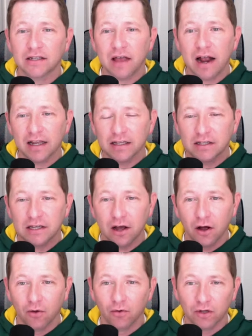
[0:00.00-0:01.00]
that is the
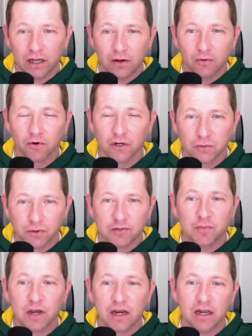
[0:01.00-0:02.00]
only horse with
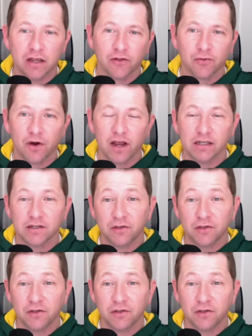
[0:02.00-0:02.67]
speed in the race.